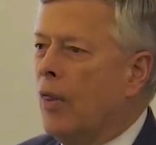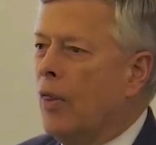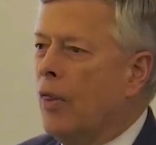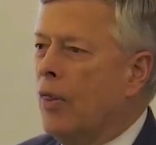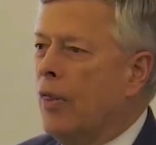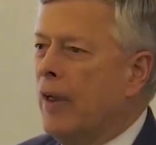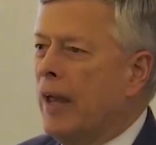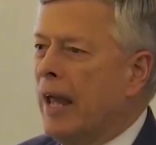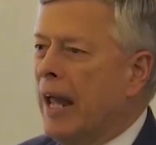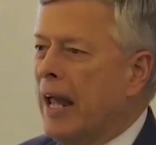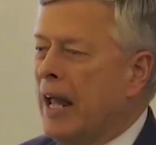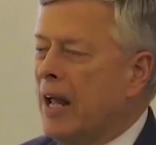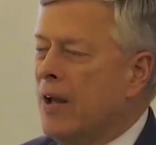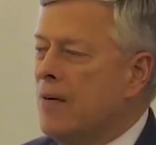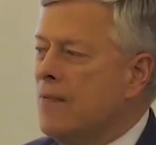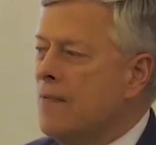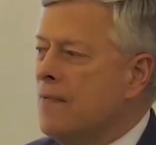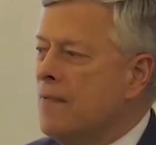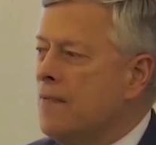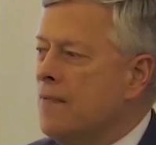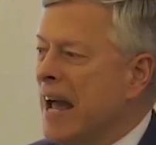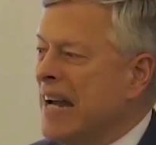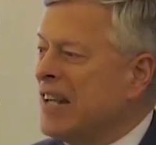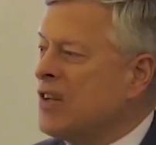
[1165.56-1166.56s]
the
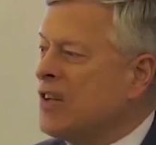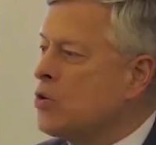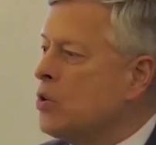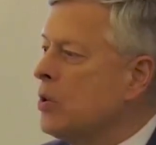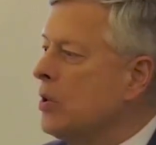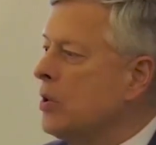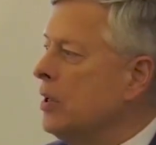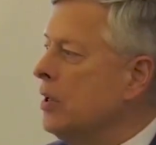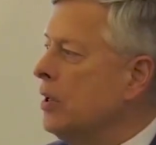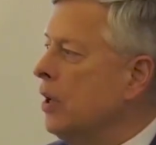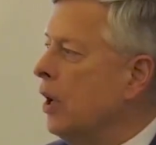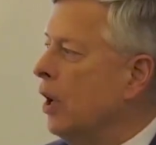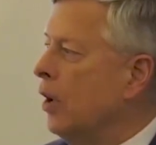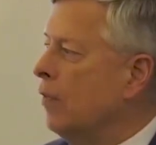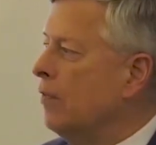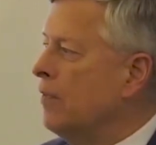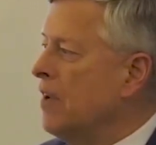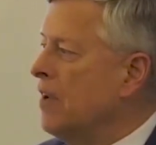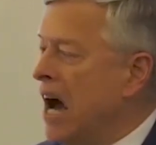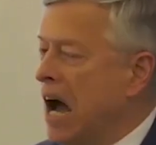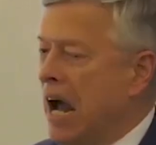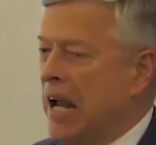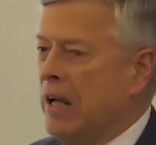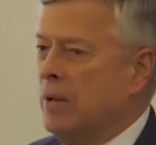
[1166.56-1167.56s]
veteran of
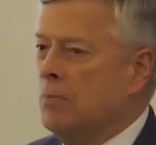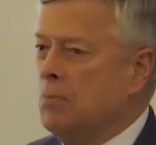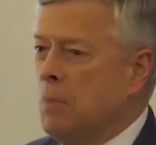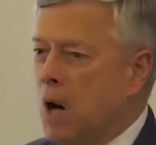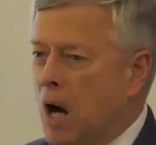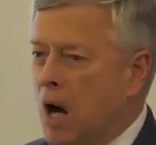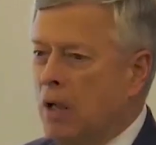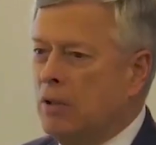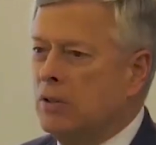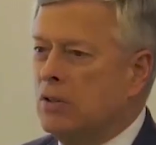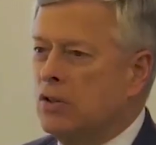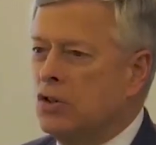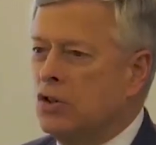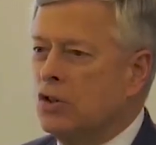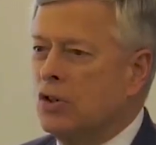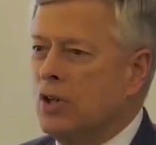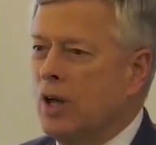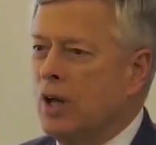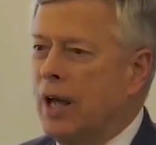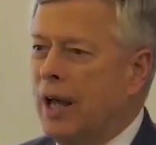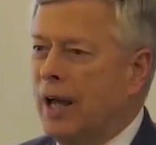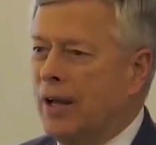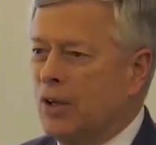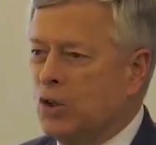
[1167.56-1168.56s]
9 months
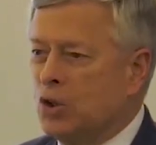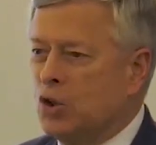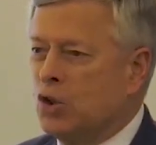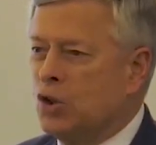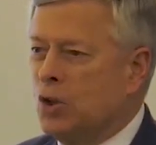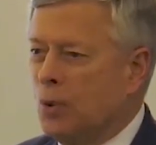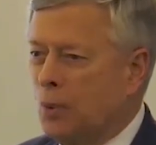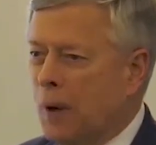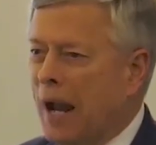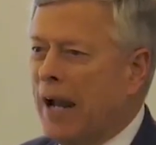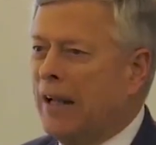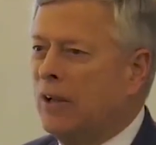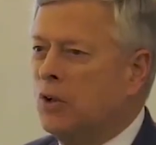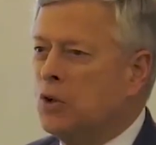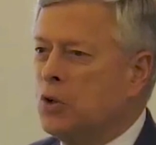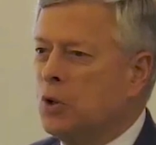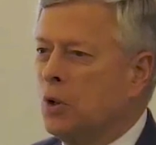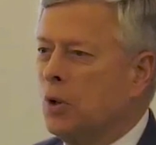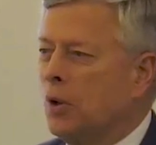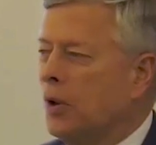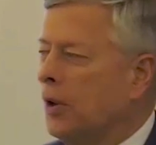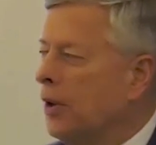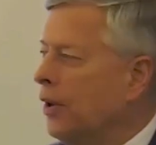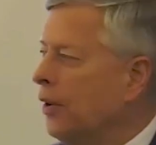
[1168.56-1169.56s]
as
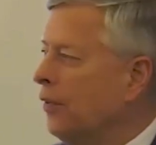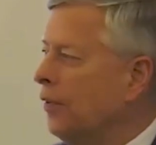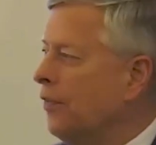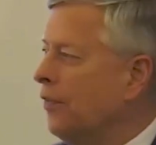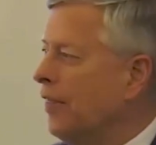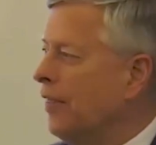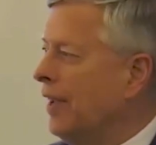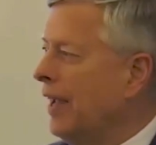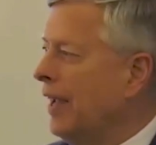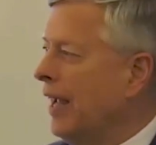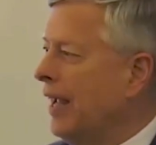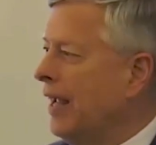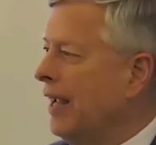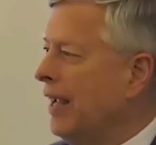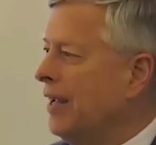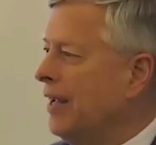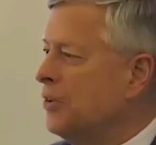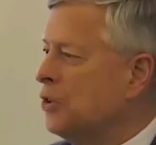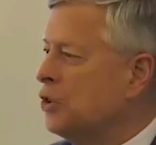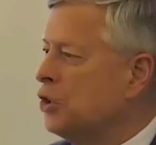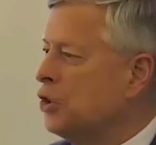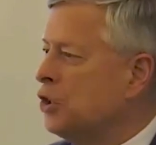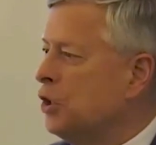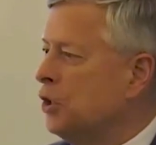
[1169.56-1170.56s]
director of the
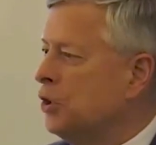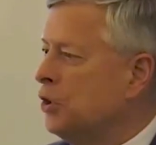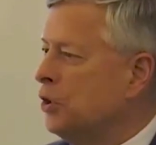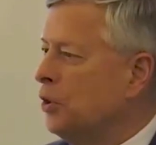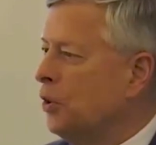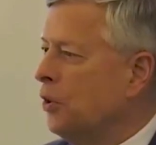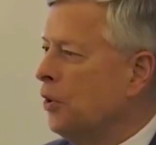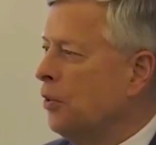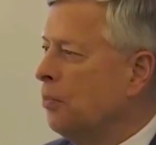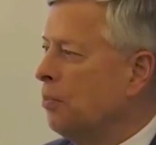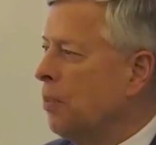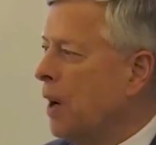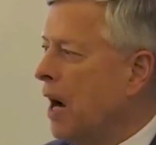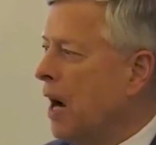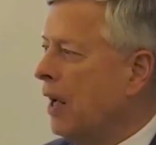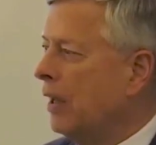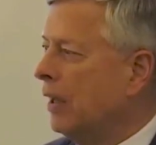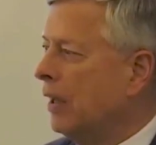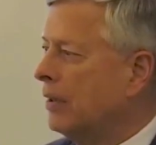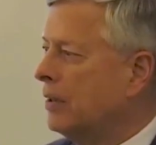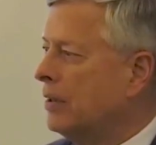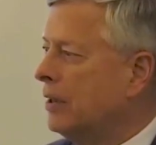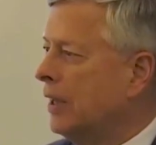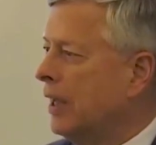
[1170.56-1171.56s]
Institute of
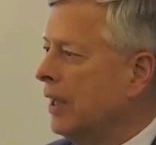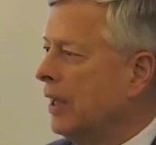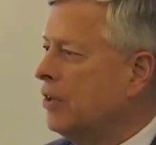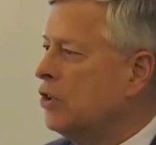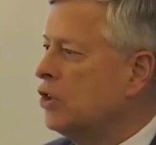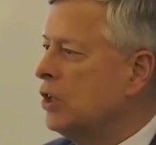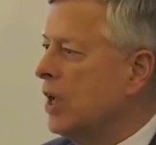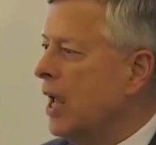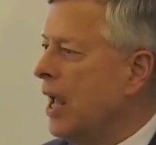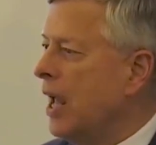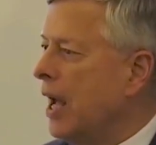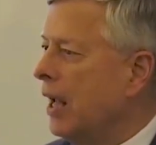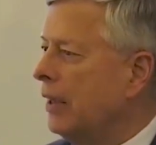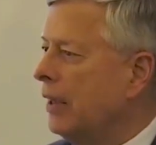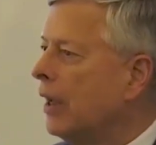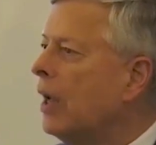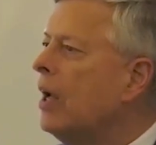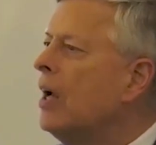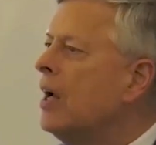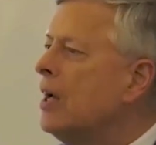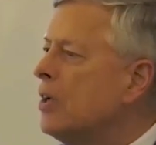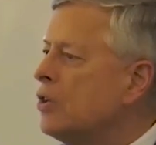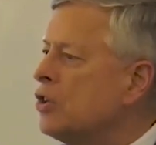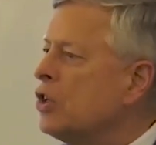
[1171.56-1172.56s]
Politics and
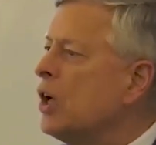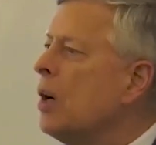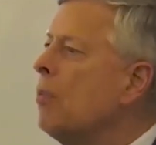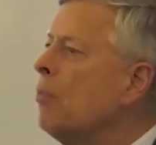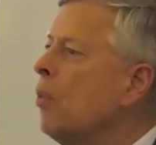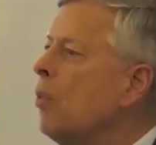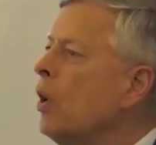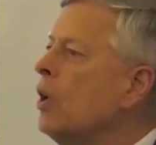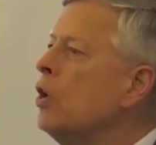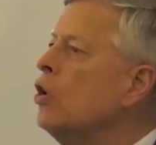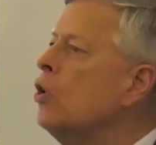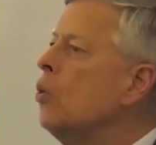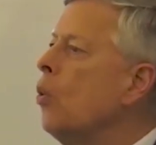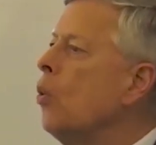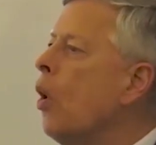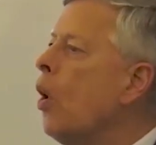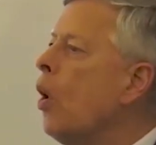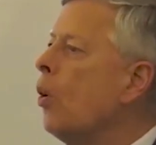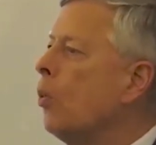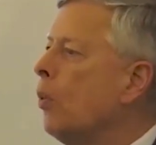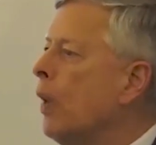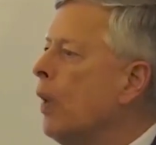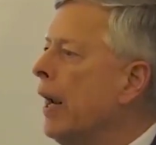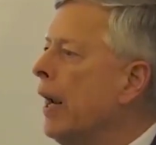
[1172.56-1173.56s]
someone you
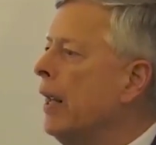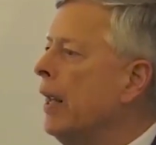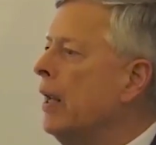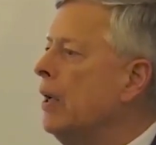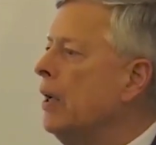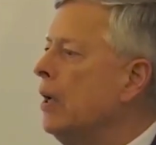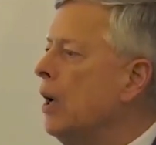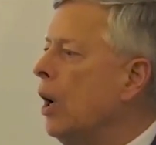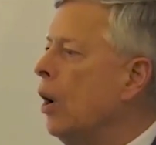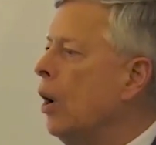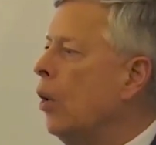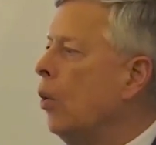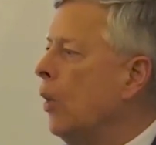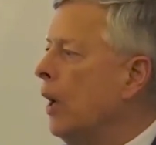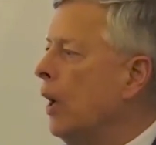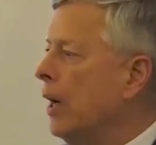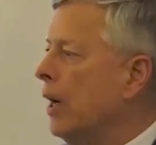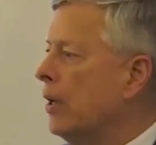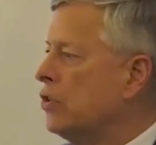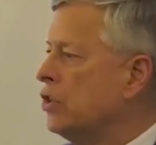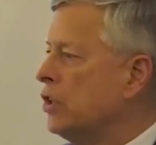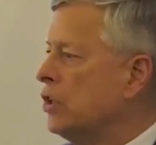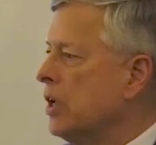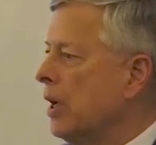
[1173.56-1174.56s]
already know
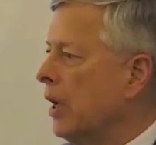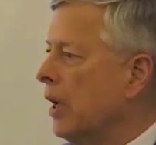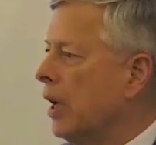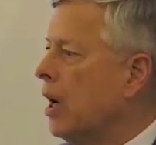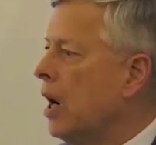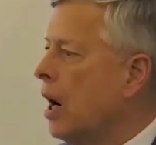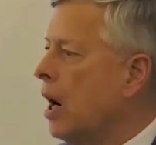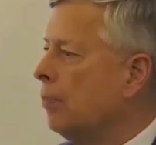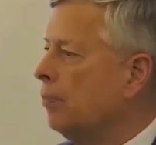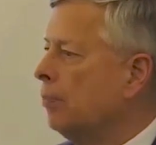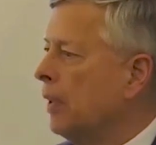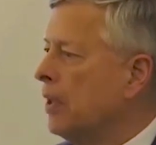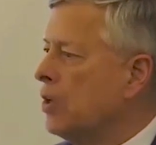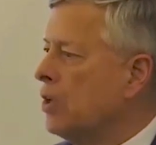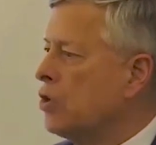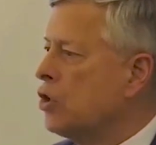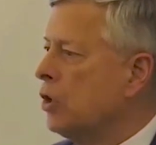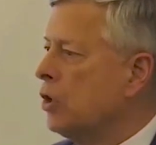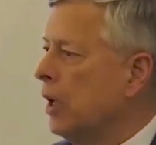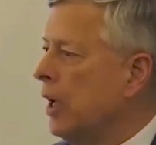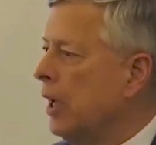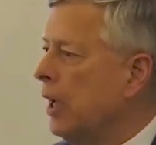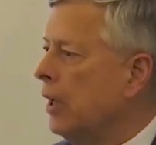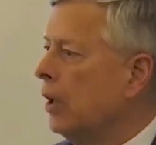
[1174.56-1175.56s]
as an
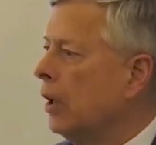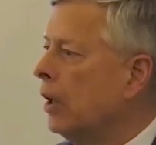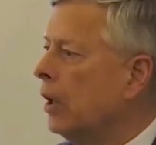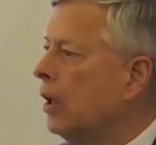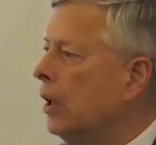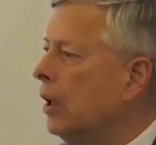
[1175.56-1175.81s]
accomplished leader,